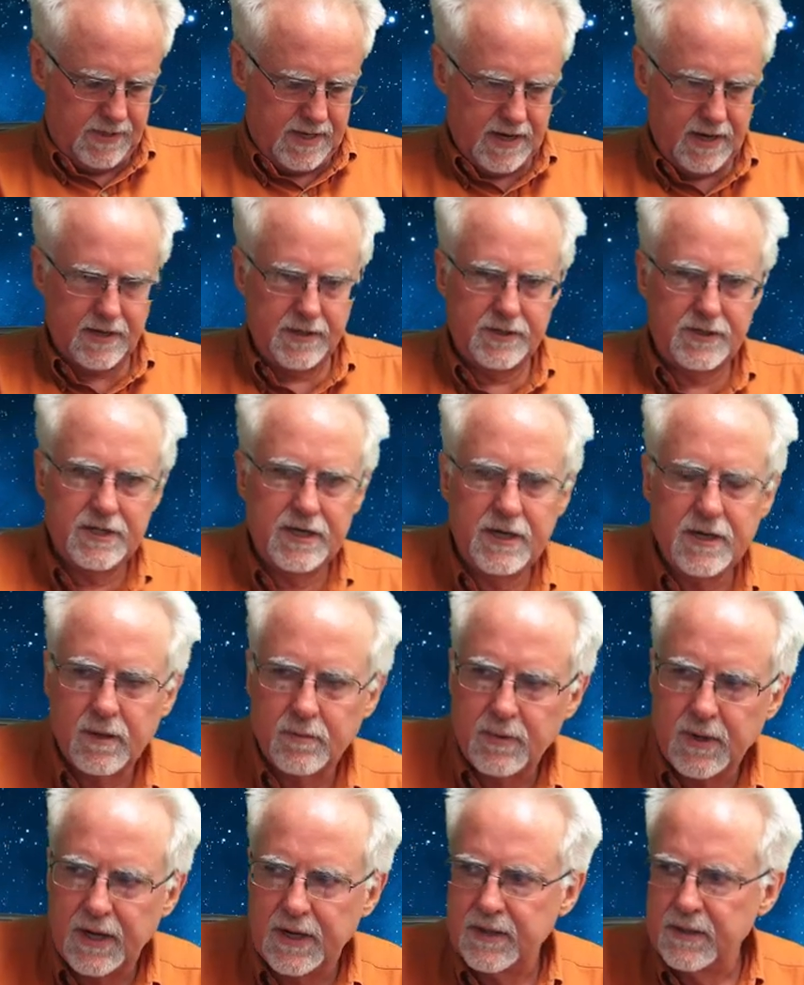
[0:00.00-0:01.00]
had a
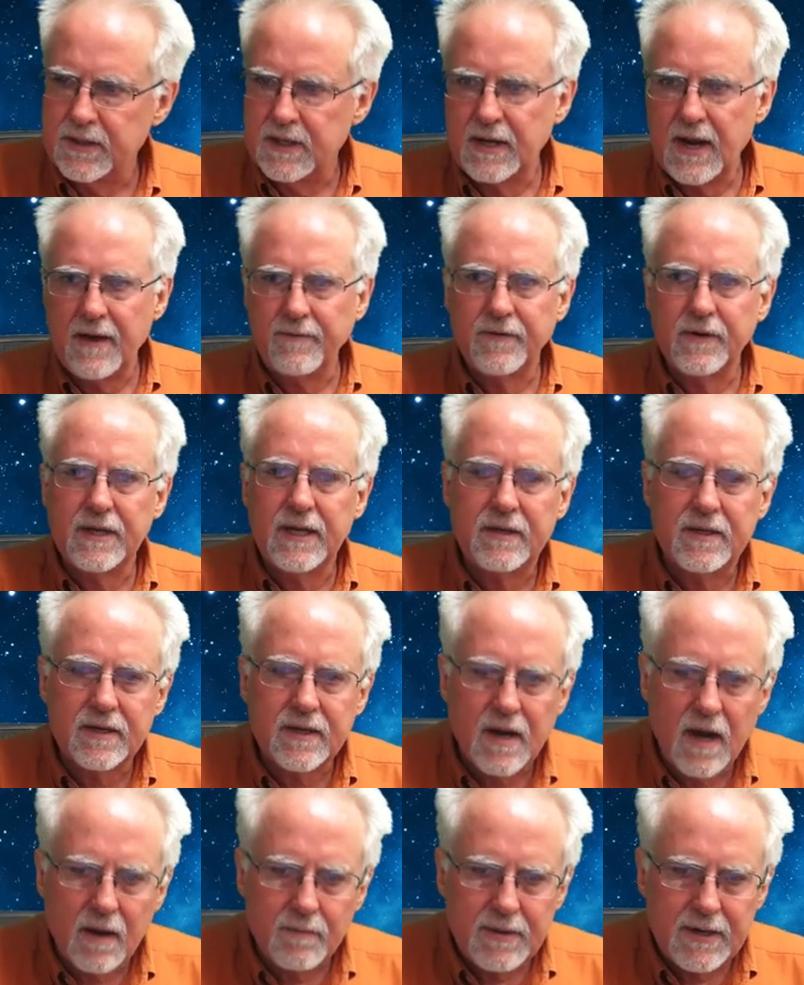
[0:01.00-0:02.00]
jailbreak. Did I forget to
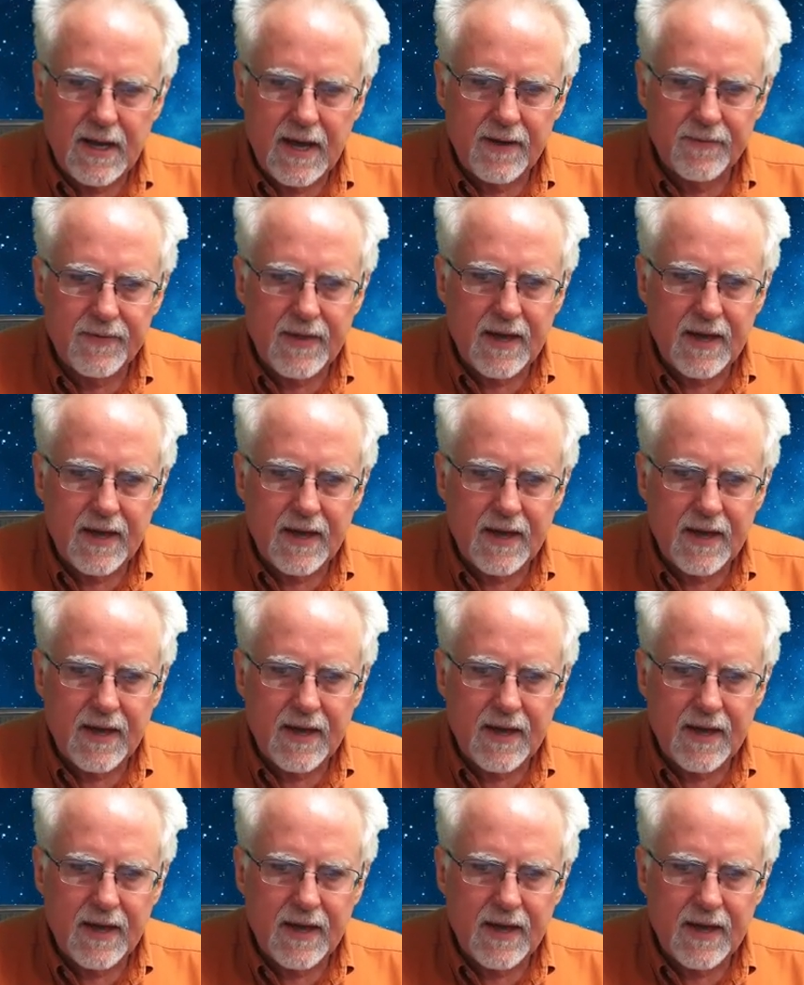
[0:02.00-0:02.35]
comment out